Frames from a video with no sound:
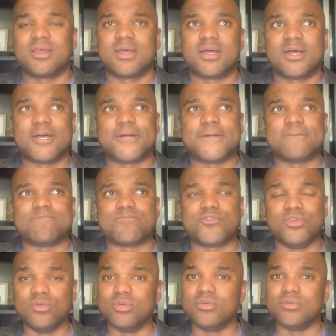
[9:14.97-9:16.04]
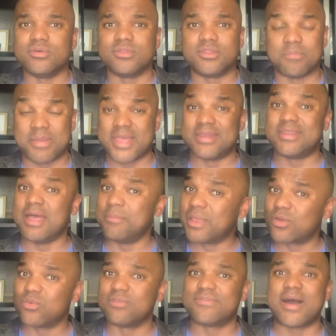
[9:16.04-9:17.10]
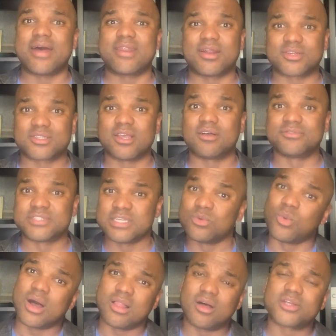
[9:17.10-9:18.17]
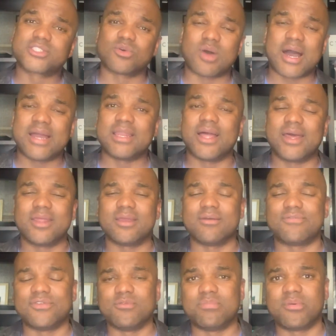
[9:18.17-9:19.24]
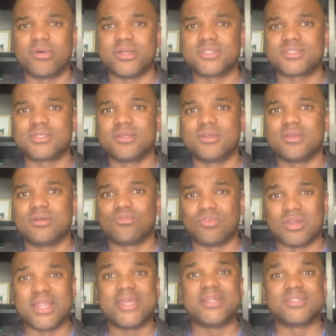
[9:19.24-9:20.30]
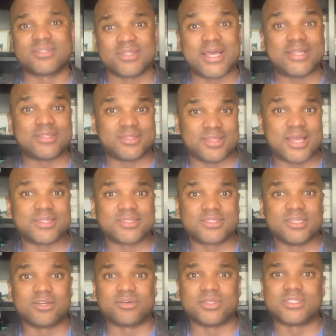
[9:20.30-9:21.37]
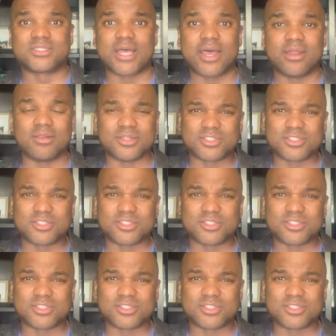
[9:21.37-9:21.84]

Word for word: um, to the pandemic we find ourselves in, while also highlighting a few points related to that that series title.